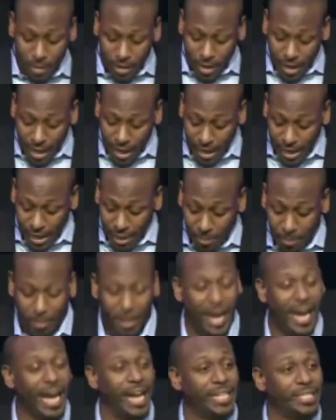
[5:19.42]
and he
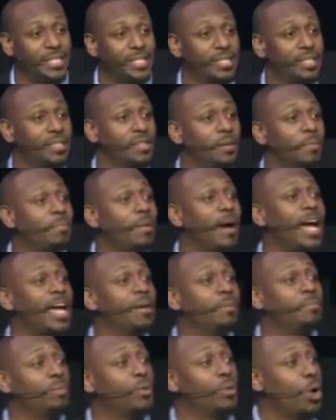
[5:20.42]
passed the
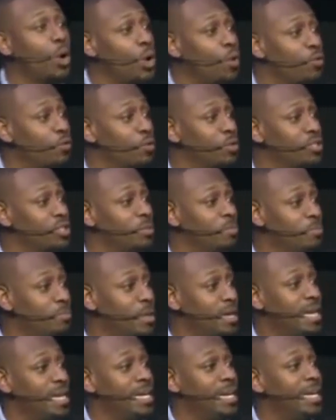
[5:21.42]
Bible over to
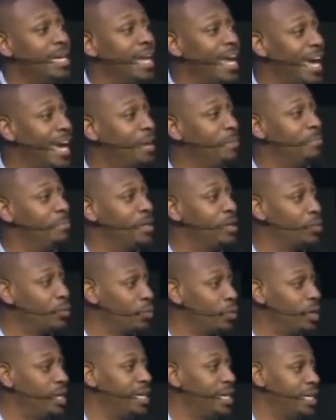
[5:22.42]
me and had me
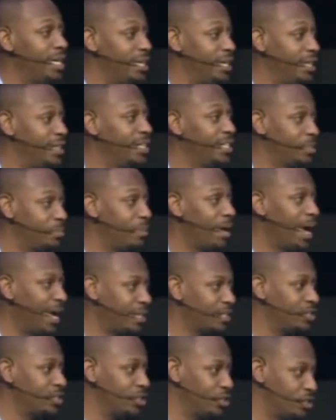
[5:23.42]
read this
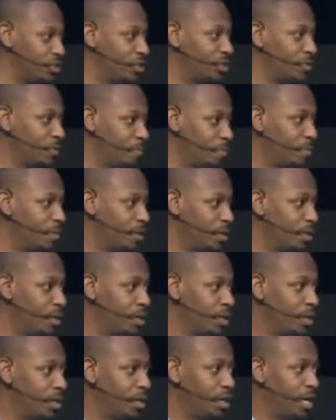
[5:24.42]
passage.
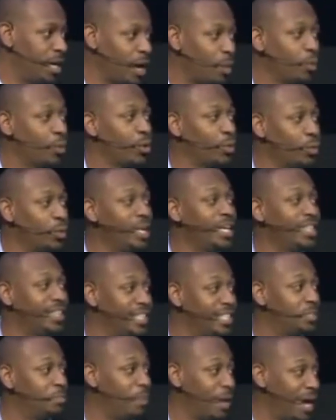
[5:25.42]
And I want to read
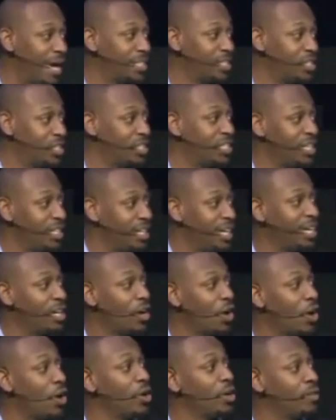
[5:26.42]
this passage today to
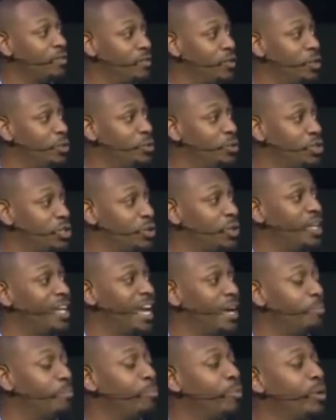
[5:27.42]
all of you. So can
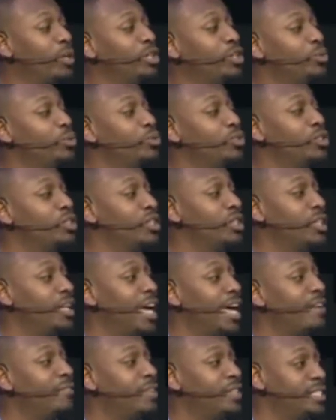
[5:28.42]
I bring you to the
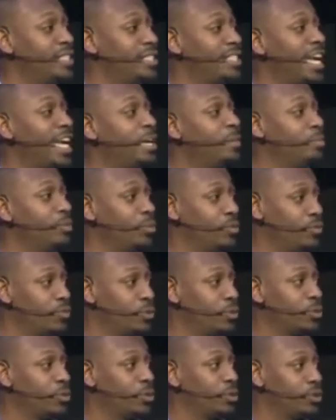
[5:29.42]
Evans table
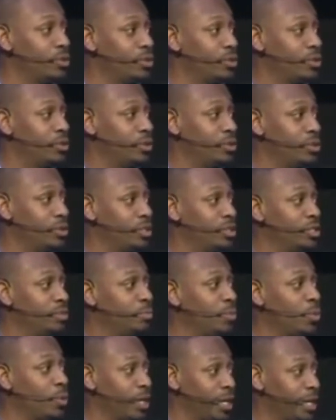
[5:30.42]
for this
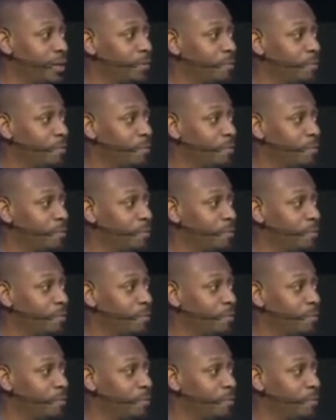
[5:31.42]
morning?